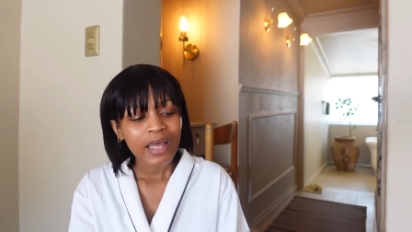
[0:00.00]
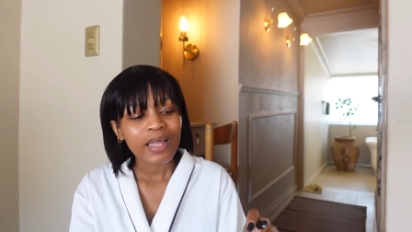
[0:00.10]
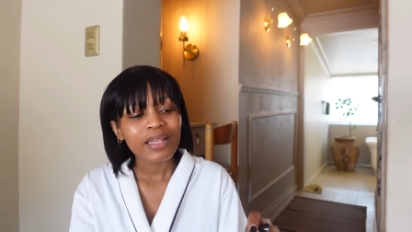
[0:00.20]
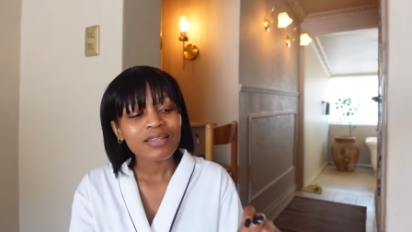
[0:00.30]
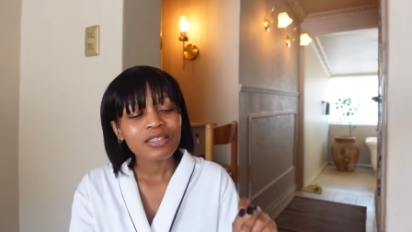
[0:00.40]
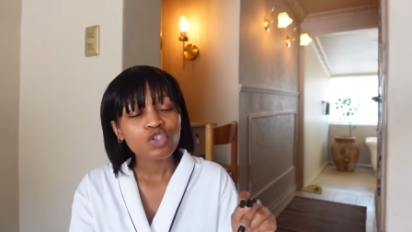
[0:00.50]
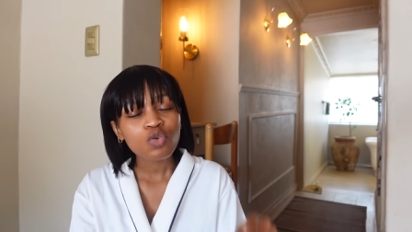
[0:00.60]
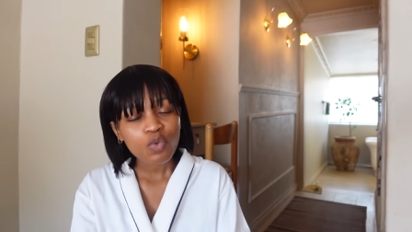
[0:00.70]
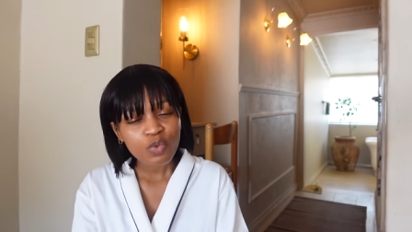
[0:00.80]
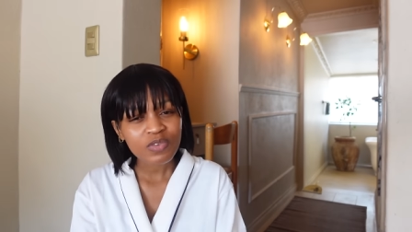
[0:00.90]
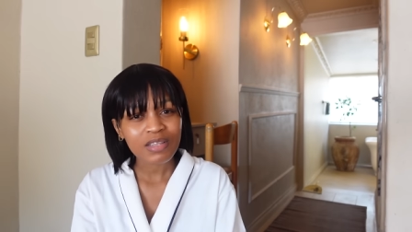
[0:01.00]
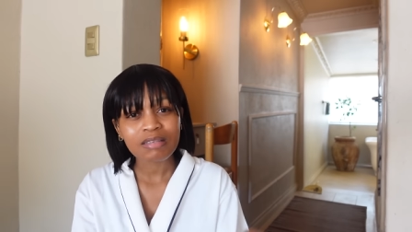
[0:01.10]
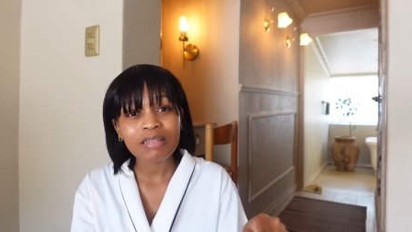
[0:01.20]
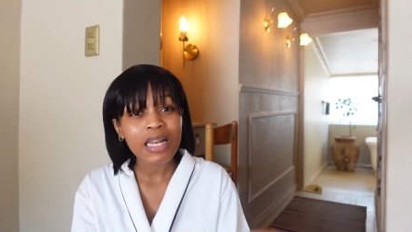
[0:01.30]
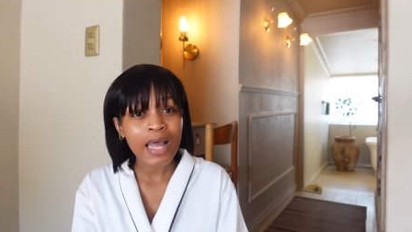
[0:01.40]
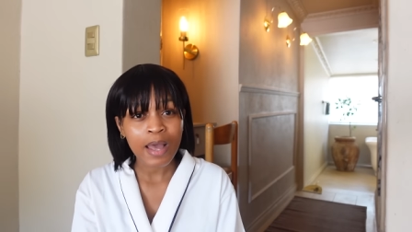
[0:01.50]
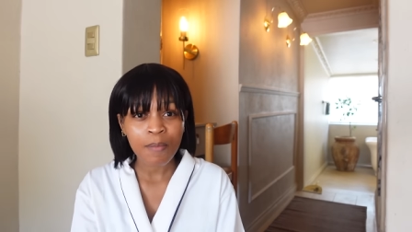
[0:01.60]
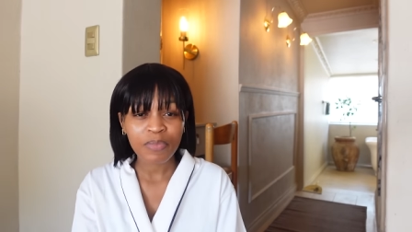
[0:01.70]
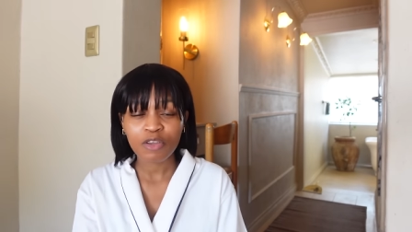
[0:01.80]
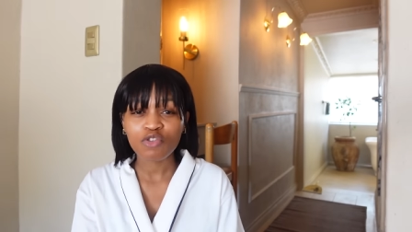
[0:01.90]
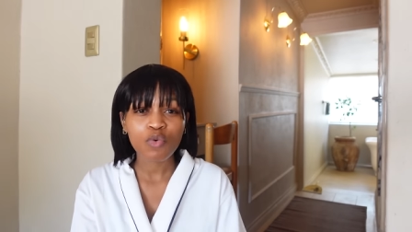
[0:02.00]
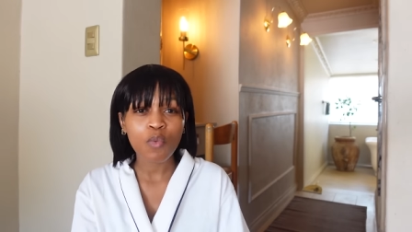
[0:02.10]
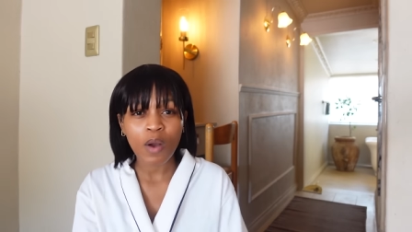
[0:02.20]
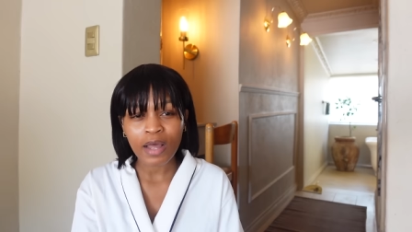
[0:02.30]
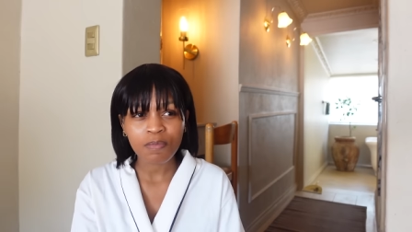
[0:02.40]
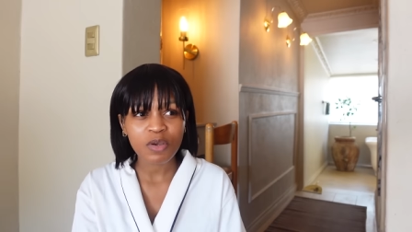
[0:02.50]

and choose the slab that you want